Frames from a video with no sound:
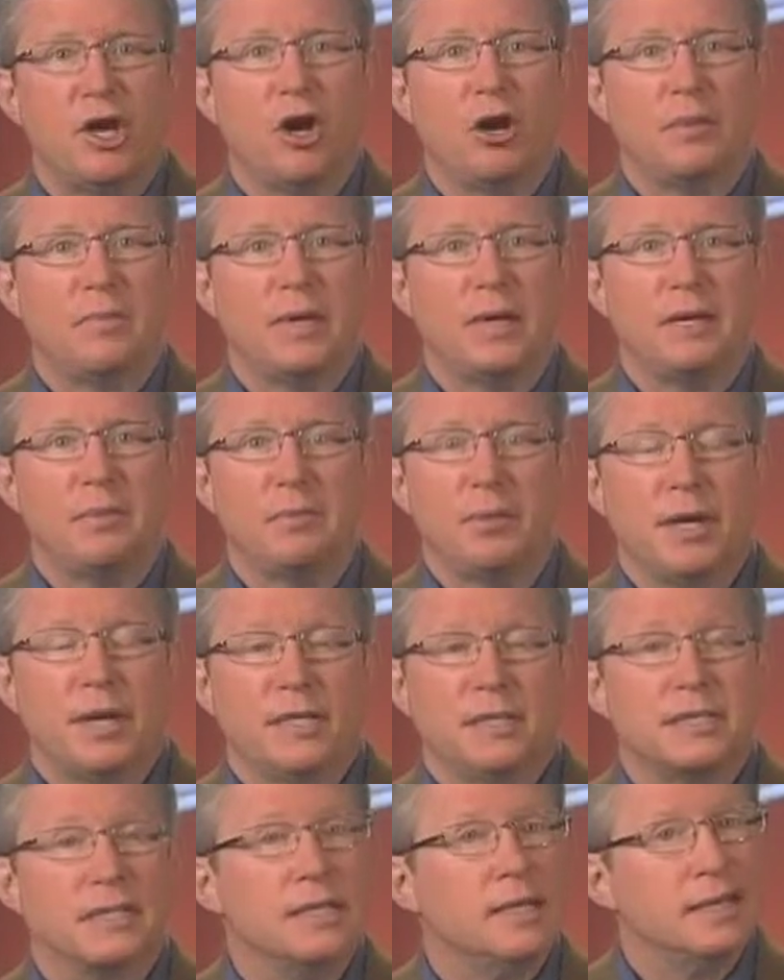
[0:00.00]
augmented
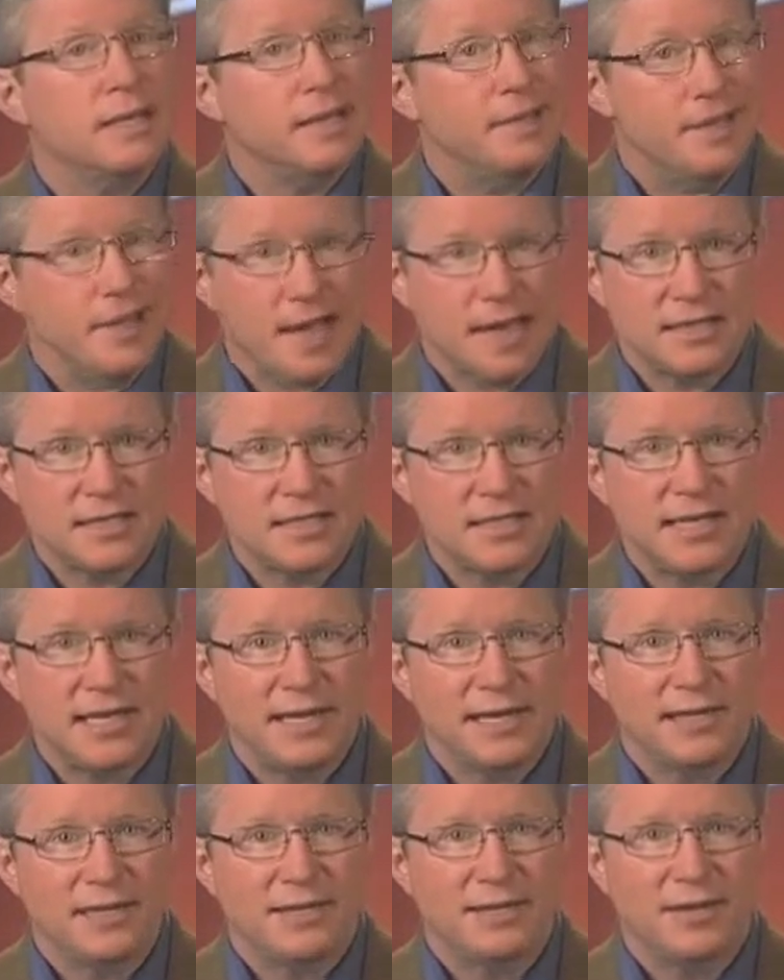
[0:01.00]
breast, not
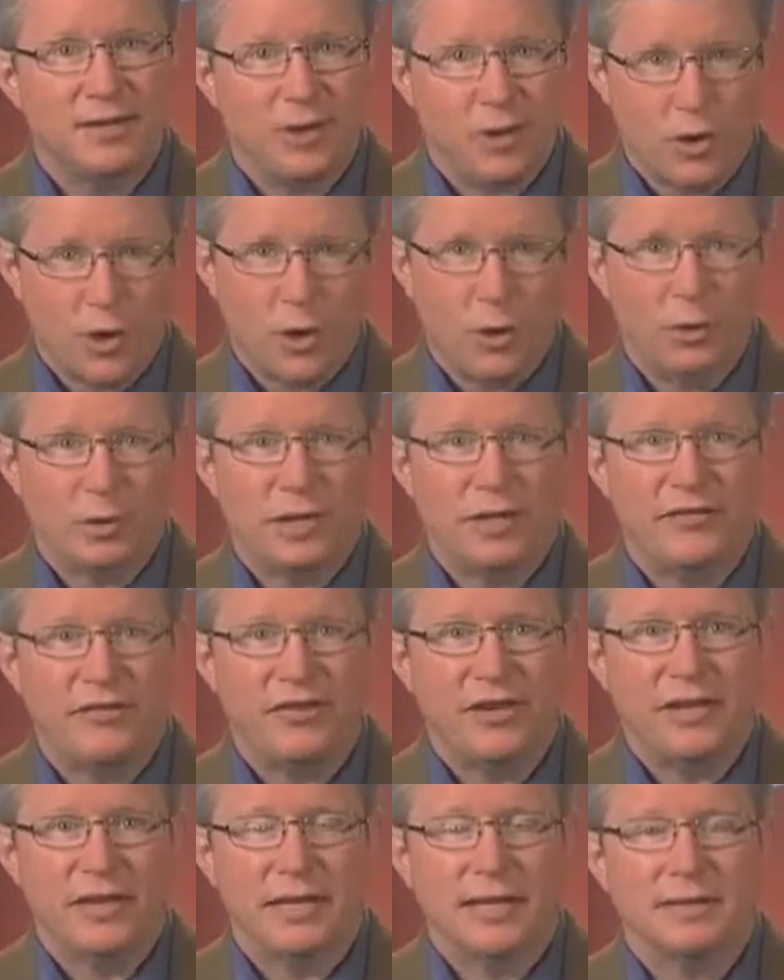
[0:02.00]
see it, only
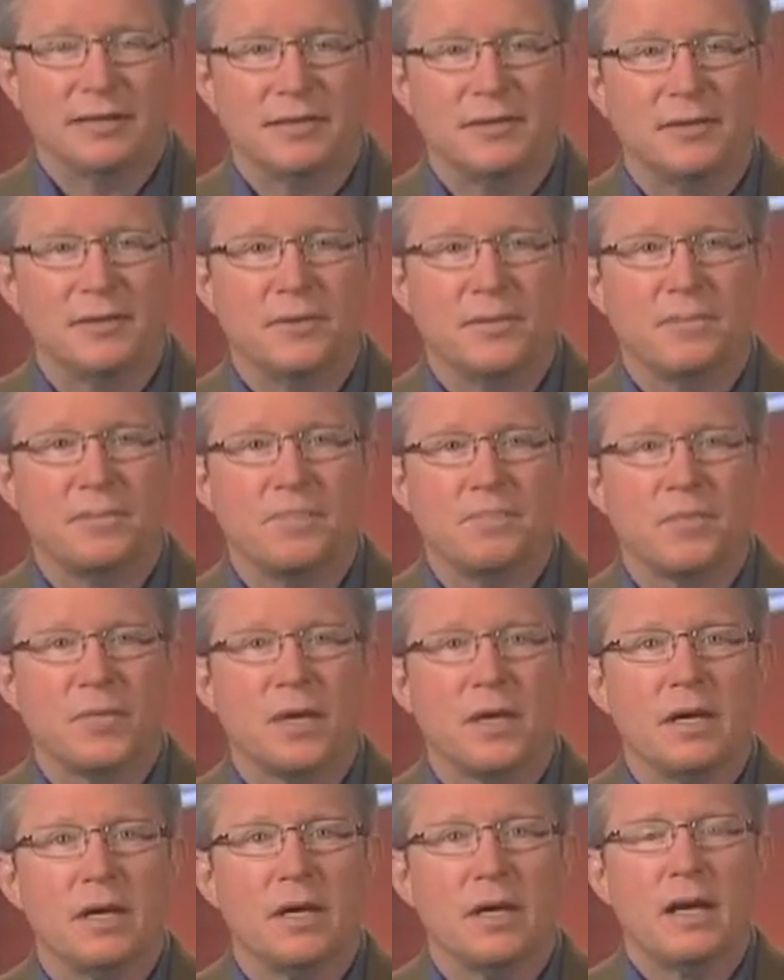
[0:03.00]
feel it.
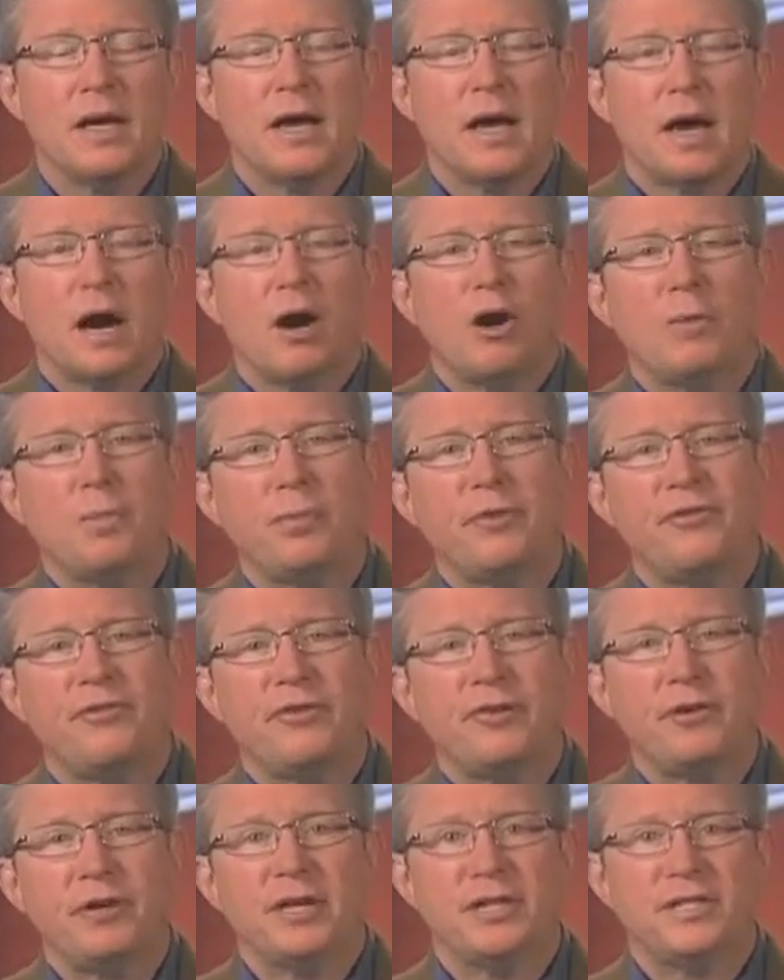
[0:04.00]
Our preferred